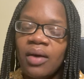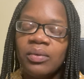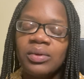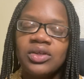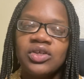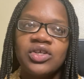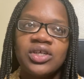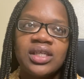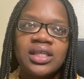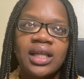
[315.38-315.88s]

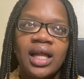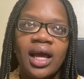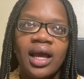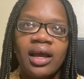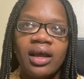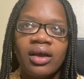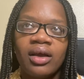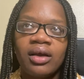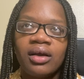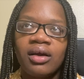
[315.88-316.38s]
was just
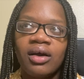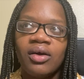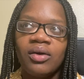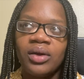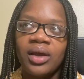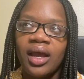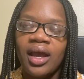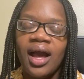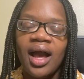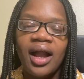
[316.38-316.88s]
like,
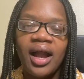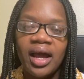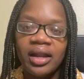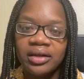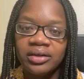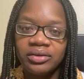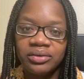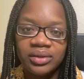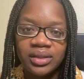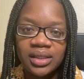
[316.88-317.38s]
okay, I got
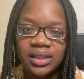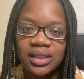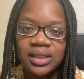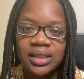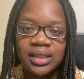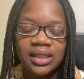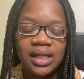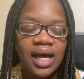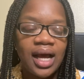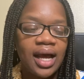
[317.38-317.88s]
to do
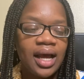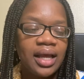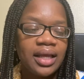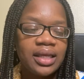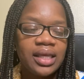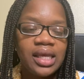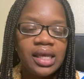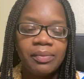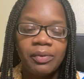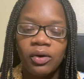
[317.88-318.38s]
this. I
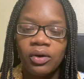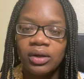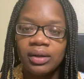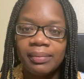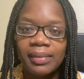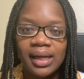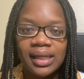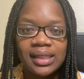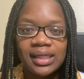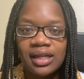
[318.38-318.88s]
keep holding
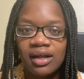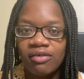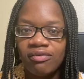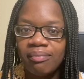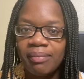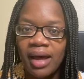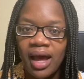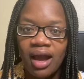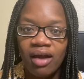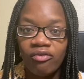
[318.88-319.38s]

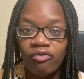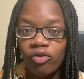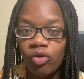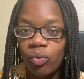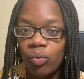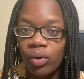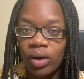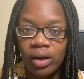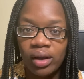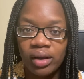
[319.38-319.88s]
myself back for
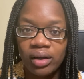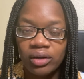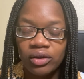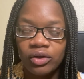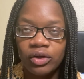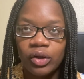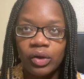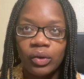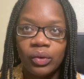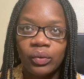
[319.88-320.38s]
what, you
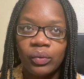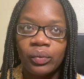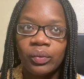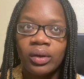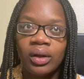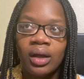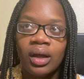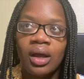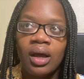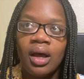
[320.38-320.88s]
know,
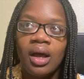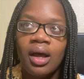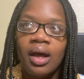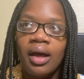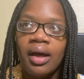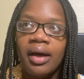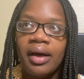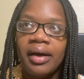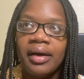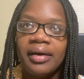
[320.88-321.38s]

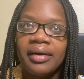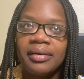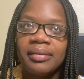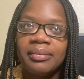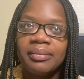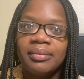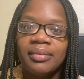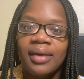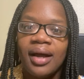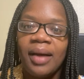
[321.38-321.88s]

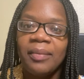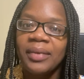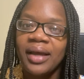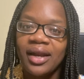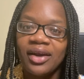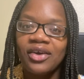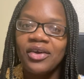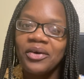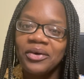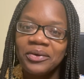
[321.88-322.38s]
um, I'm
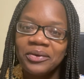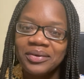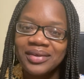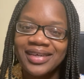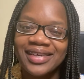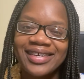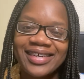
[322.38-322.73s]
getting old.